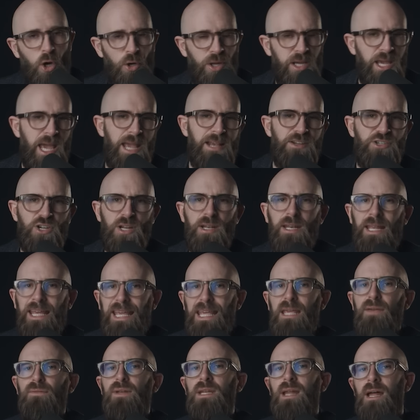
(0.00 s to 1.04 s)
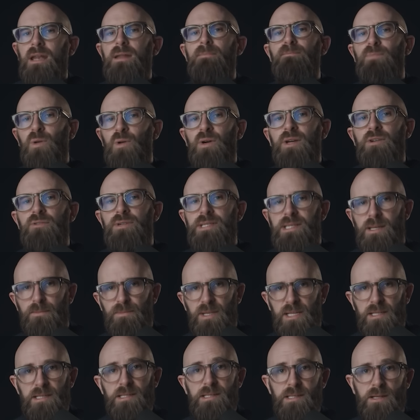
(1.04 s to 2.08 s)
On occasion, even unemployed
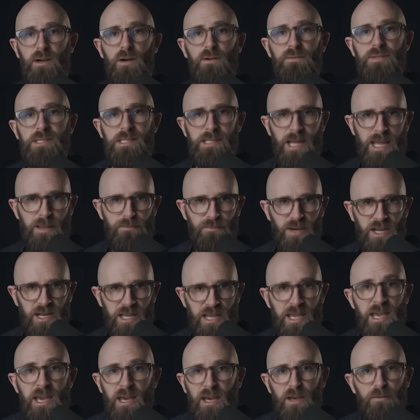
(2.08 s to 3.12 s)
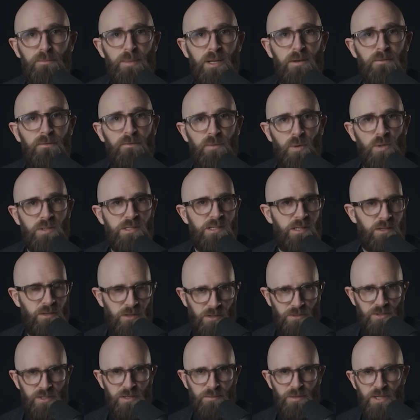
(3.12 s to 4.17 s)
recipients of state money have been forced to
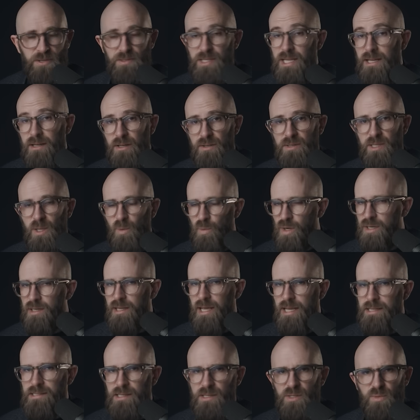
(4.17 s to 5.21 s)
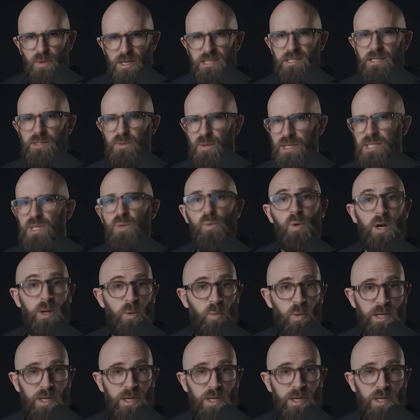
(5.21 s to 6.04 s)
contribute, including one case in 2021